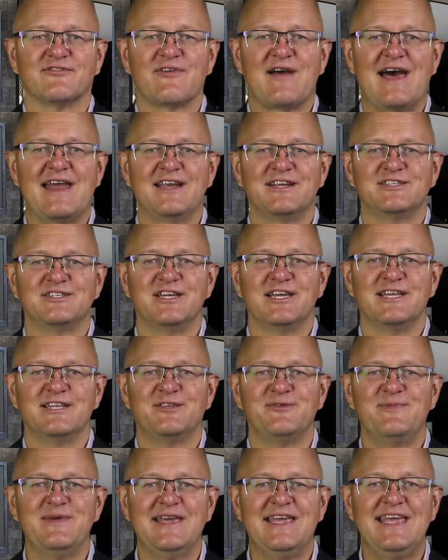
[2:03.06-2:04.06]
strategy
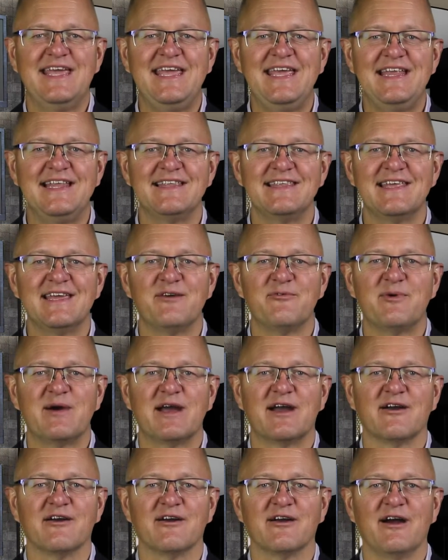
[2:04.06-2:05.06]
to be keenly
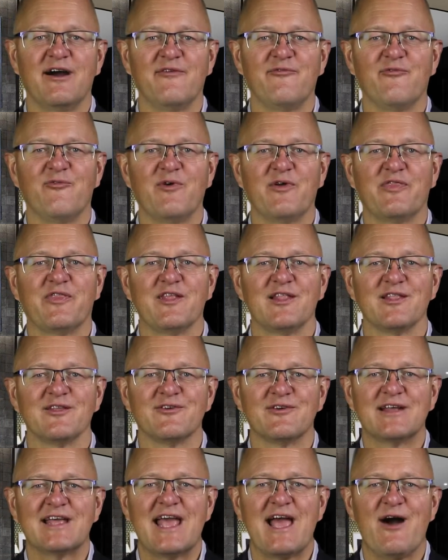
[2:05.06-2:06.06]
aware of what the
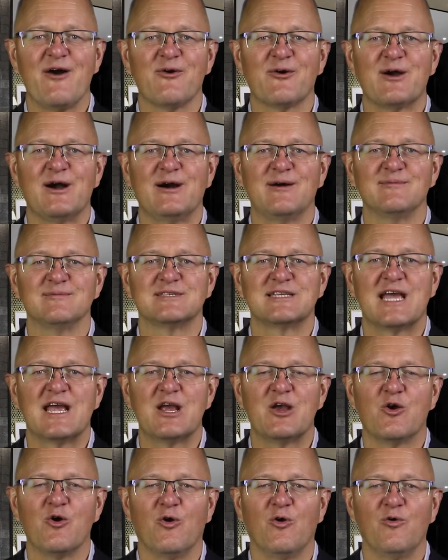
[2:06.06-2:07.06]
learning outcomes
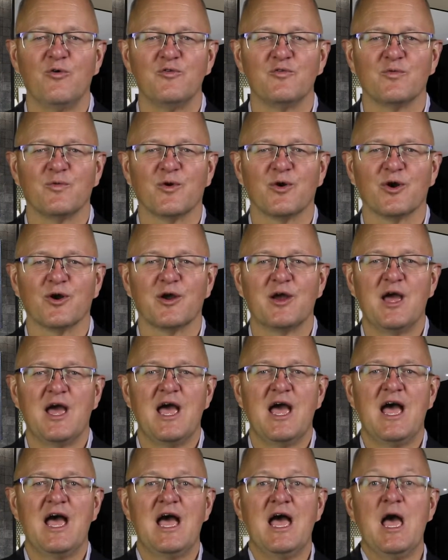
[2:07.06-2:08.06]
and goals were
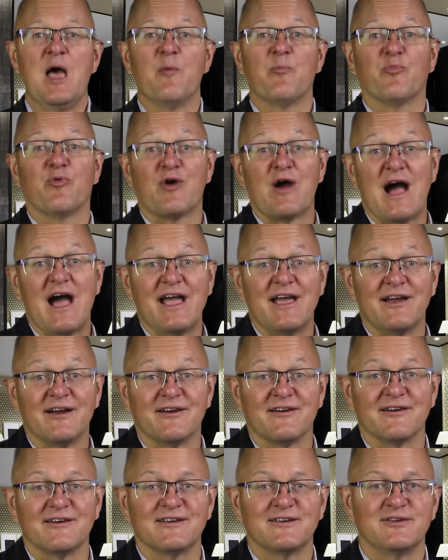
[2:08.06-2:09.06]

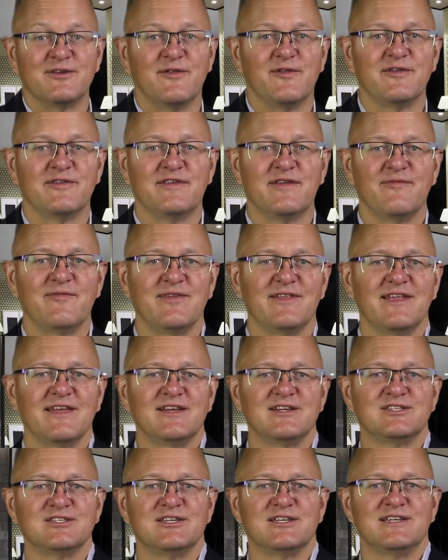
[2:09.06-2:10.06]
prior to the
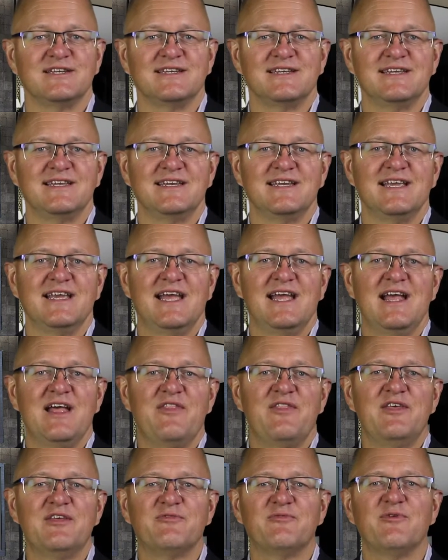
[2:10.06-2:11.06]
simulation.
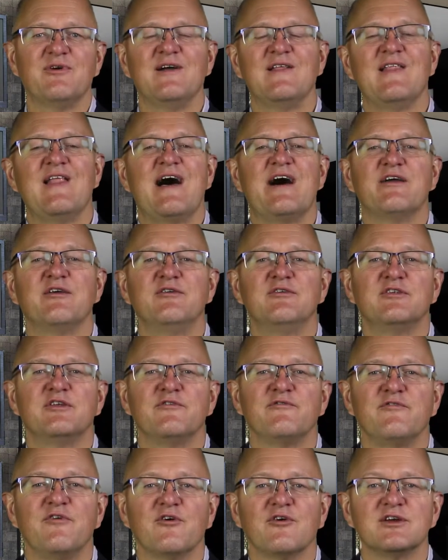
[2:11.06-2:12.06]
This will allow you to
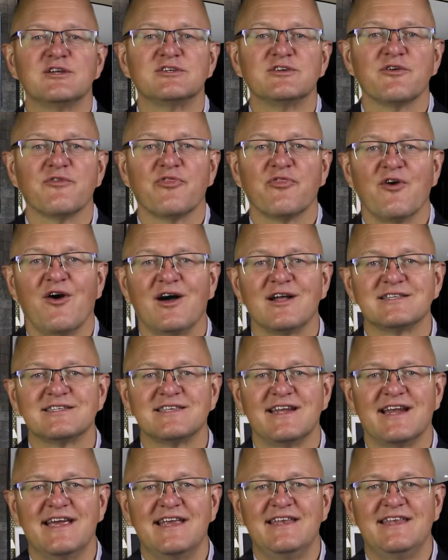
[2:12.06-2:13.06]
focus your thoughts
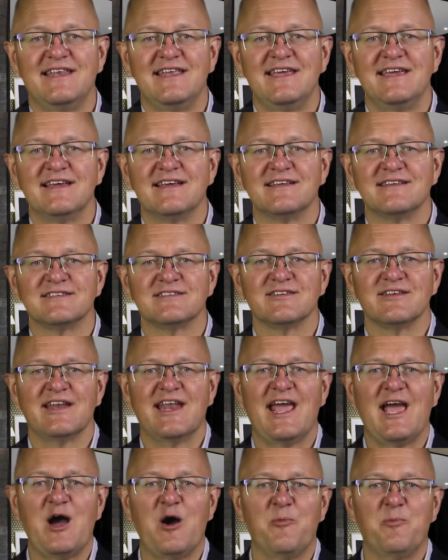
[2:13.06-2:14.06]
and ideas on
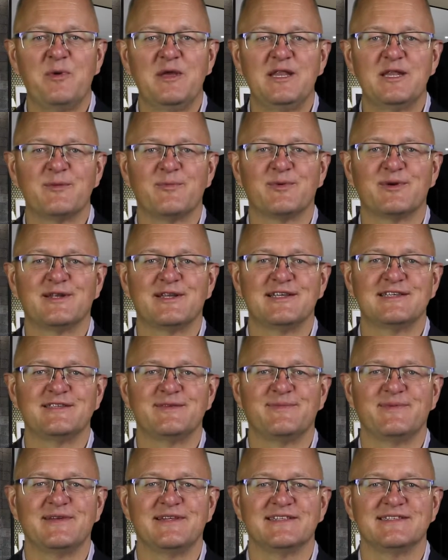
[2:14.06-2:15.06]
helping the
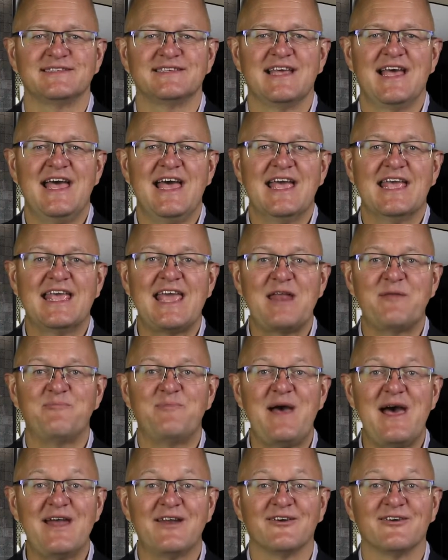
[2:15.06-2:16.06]
participants get
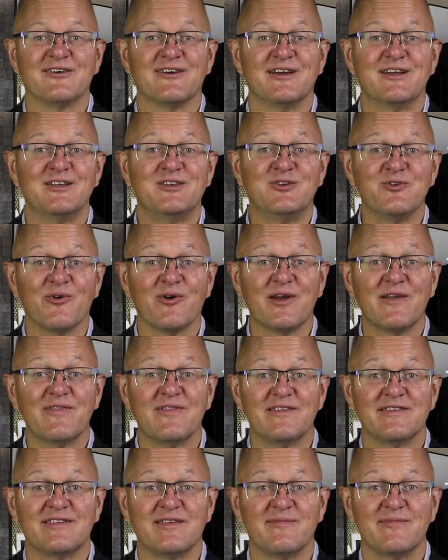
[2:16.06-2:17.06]
better during
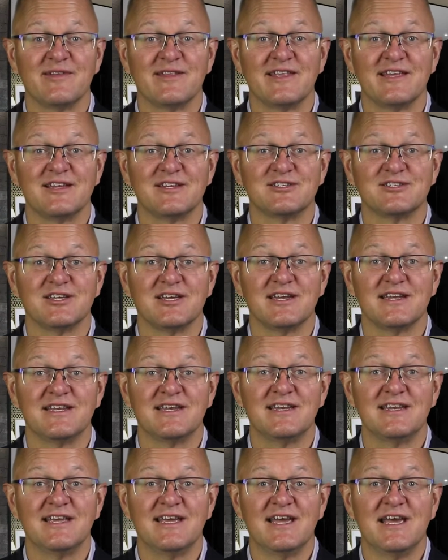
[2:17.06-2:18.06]
the
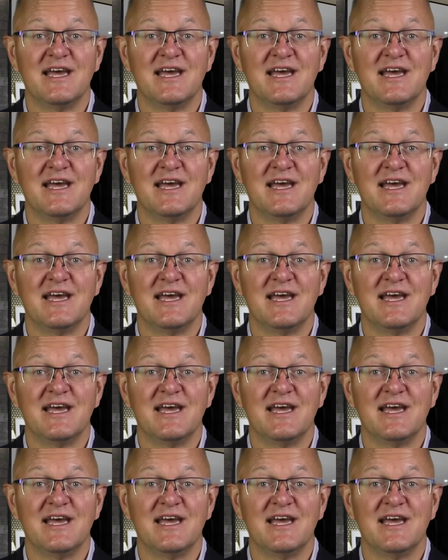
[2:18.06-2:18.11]
simulation,